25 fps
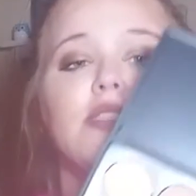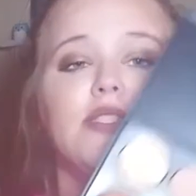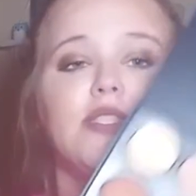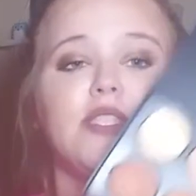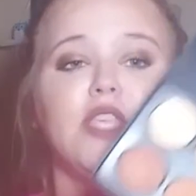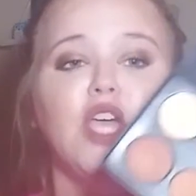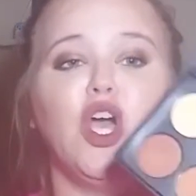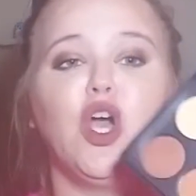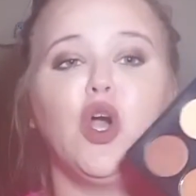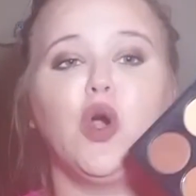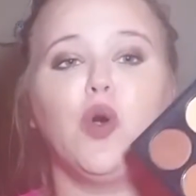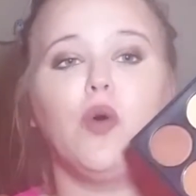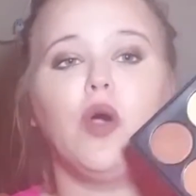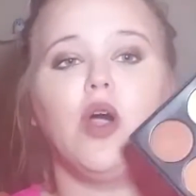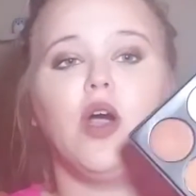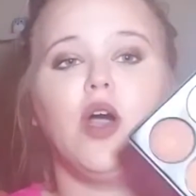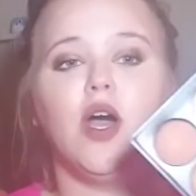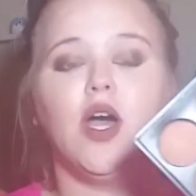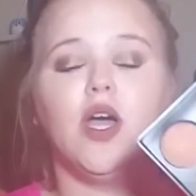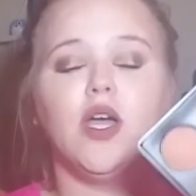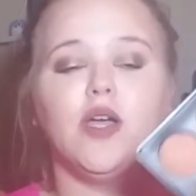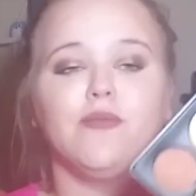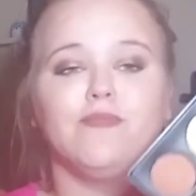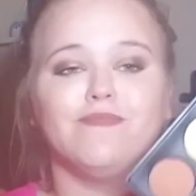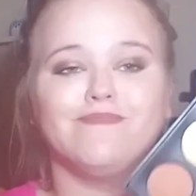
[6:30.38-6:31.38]
so
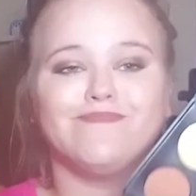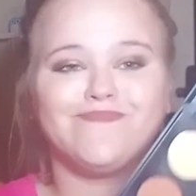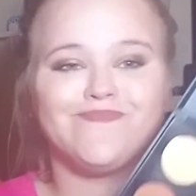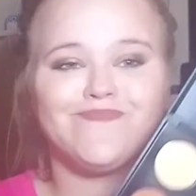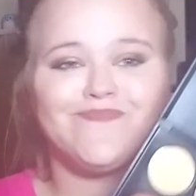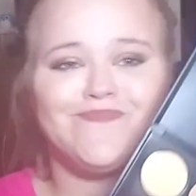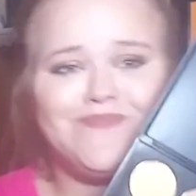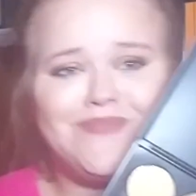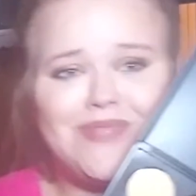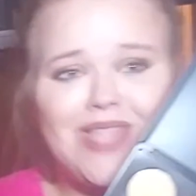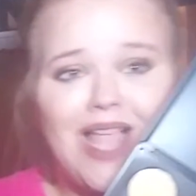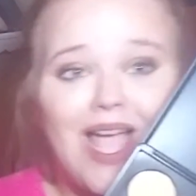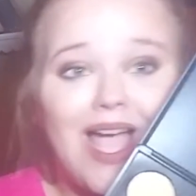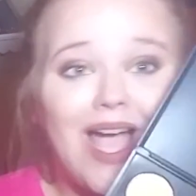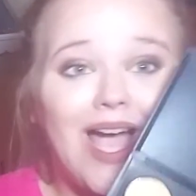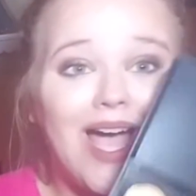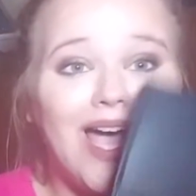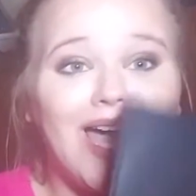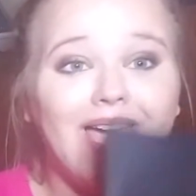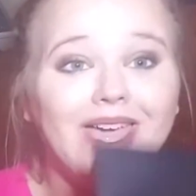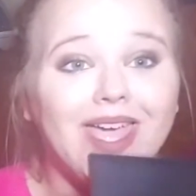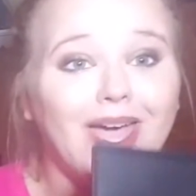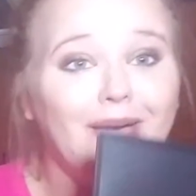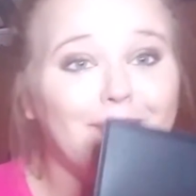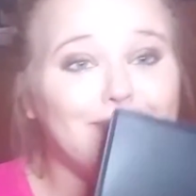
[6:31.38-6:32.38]
I
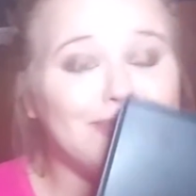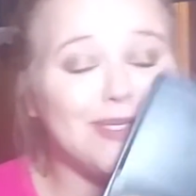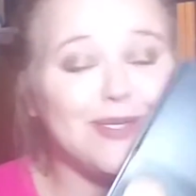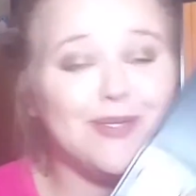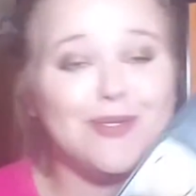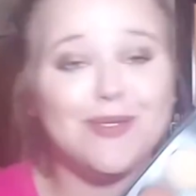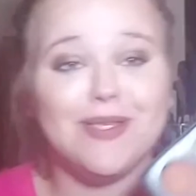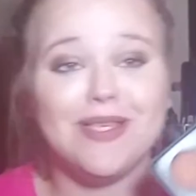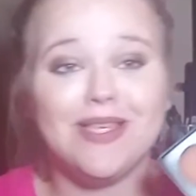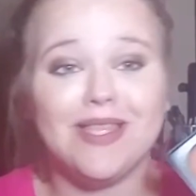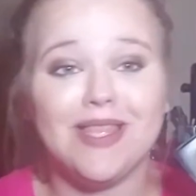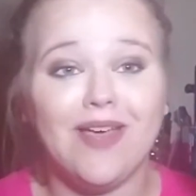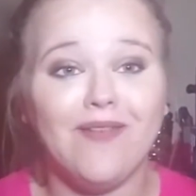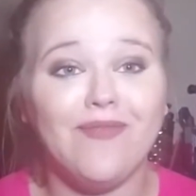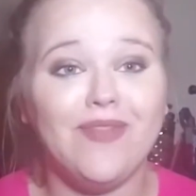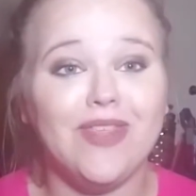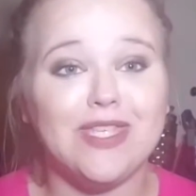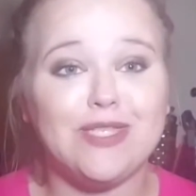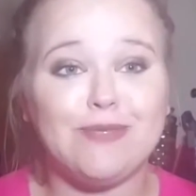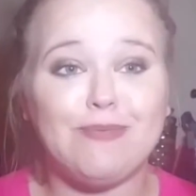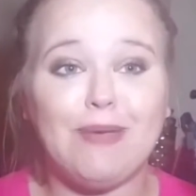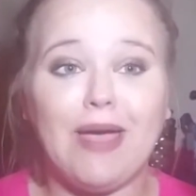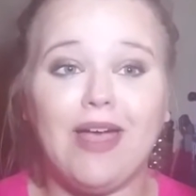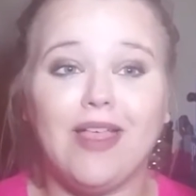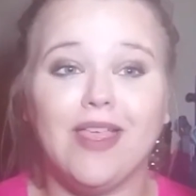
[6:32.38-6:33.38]
absolutely love
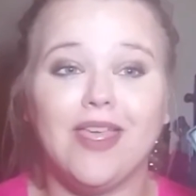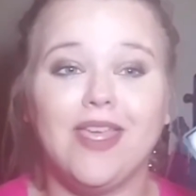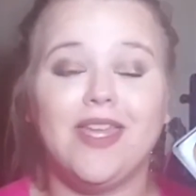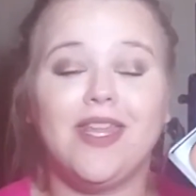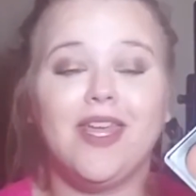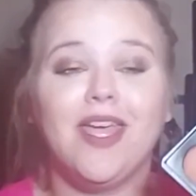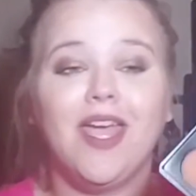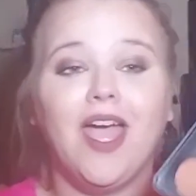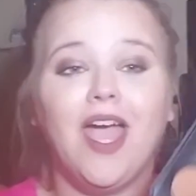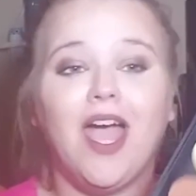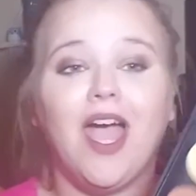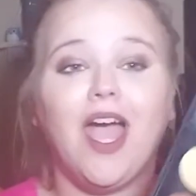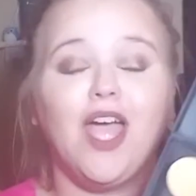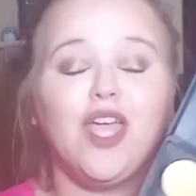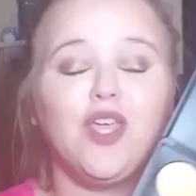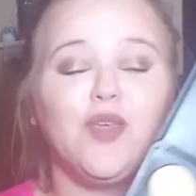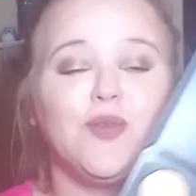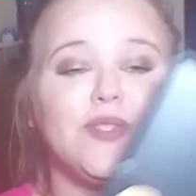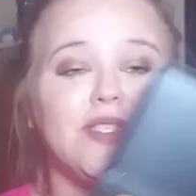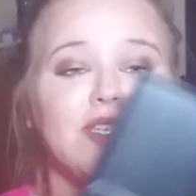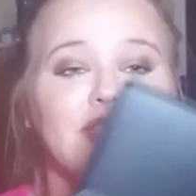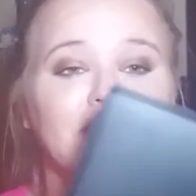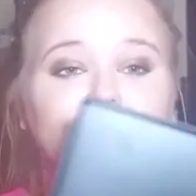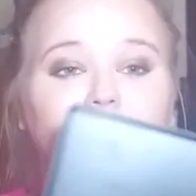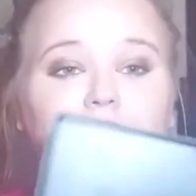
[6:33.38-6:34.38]
this palette. I
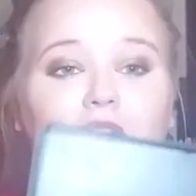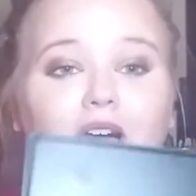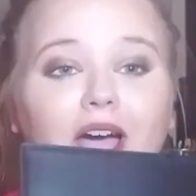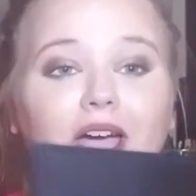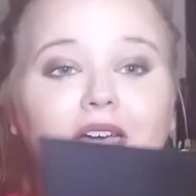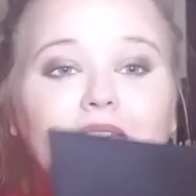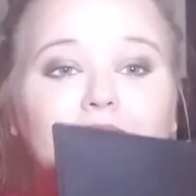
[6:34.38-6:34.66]
used it a lot